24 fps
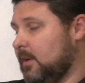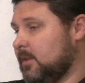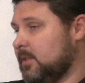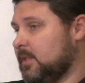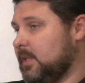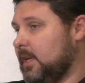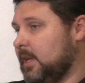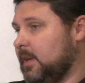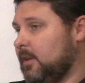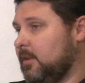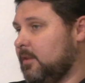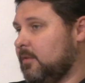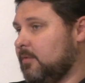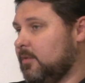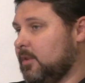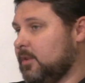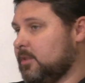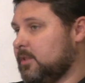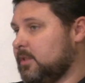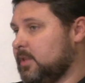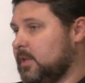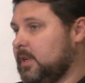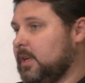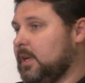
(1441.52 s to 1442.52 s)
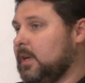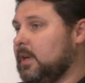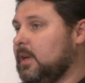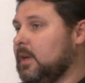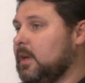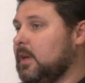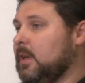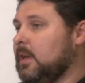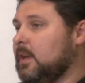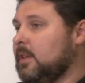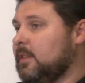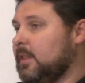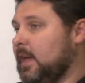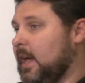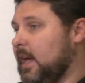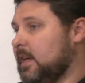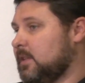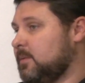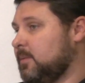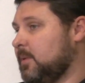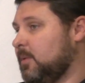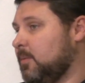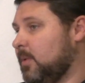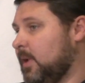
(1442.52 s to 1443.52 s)
State University, they
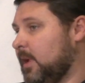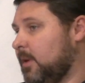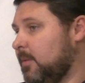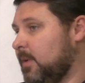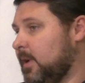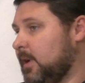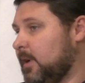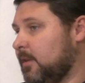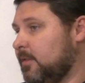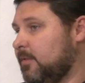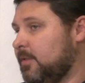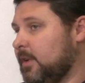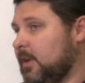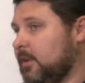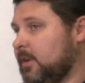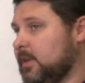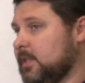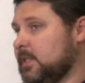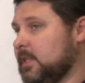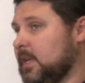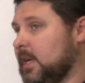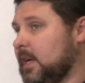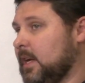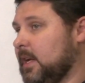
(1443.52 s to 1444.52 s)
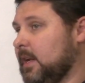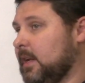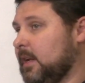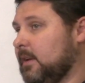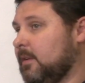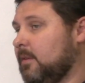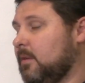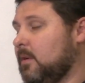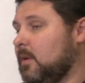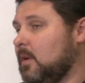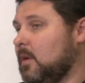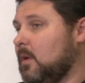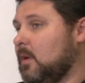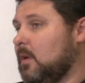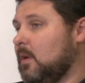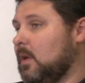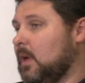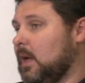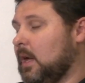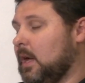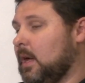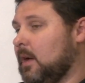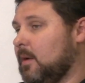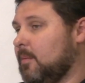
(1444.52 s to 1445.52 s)
asked me what I wanted to focus on. And
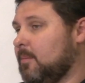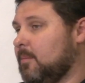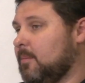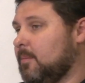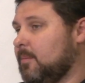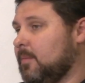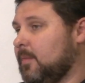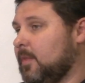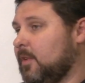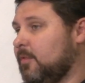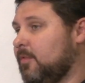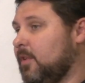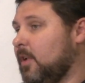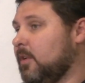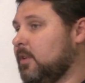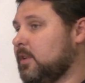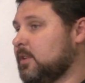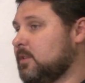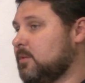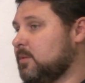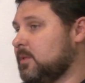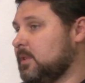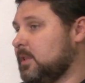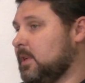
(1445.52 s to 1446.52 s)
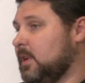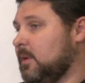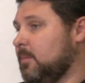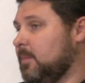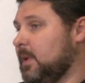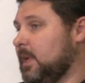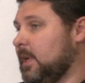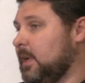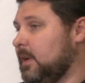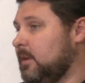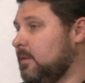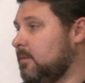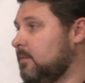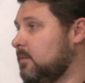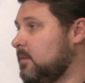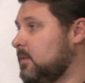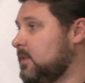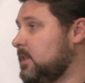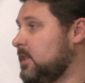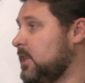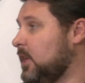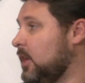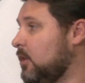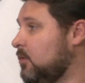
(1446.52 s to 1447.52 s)
the focus was going to be
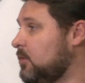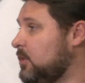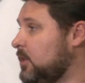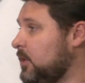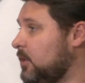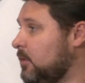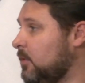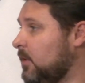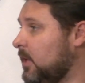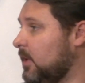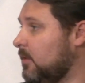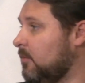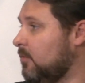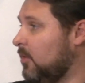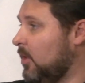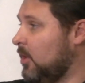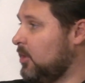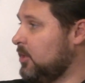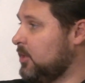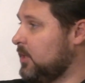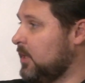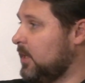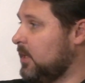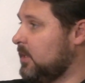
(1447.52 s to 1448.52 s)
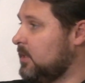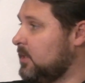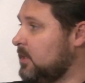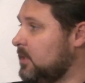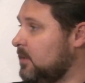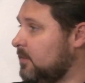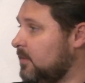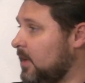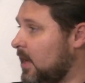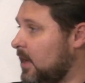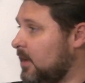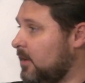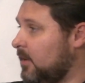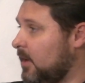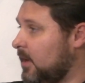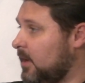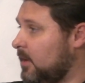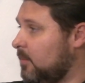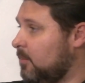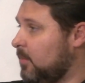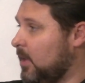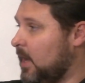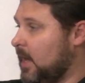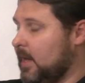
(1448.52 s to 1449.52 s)
CO2 conversion to
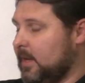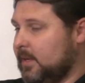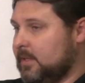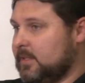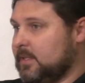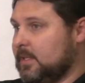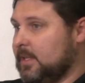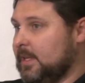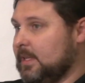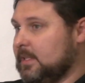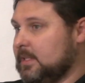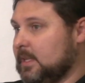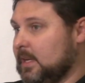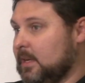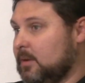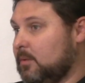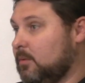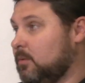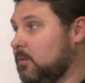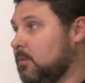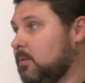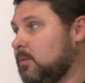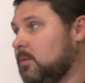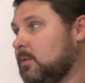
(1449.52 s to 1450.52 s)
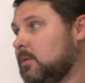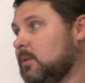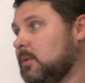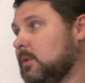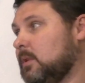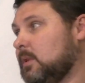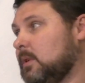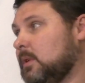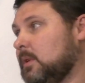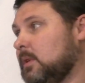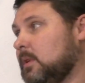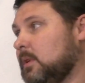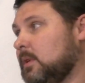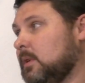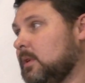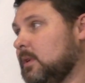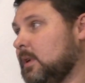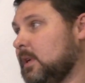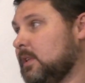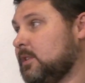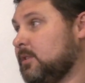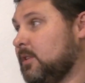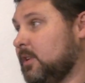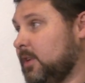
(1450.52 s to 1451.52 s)
value-added products. And they said, ooh,
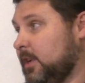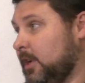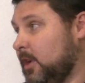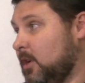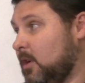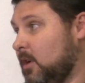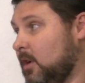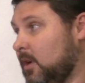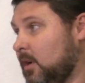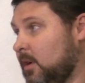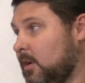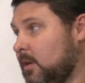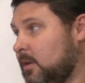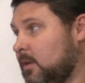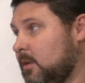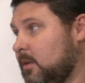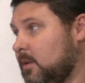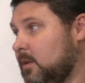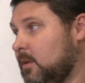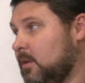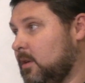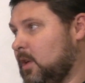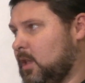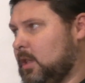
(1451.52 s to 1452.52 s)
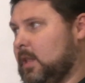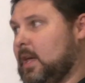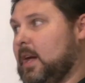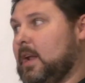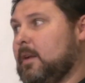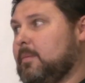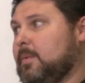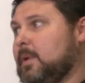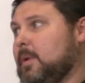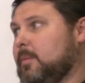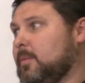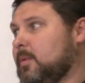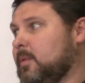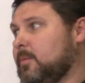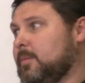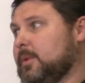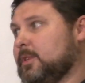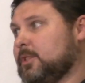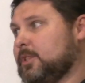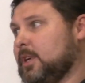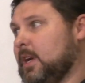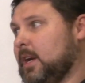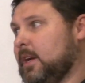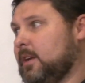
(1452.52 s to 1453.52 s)
that's really hard. A lot of people have
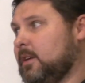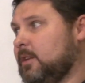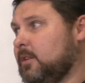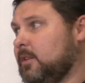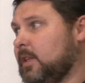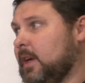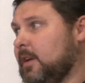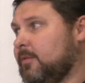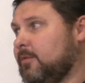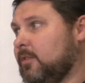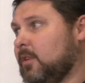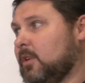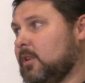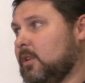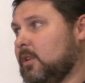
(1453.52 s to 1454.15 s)
been trying to do that for a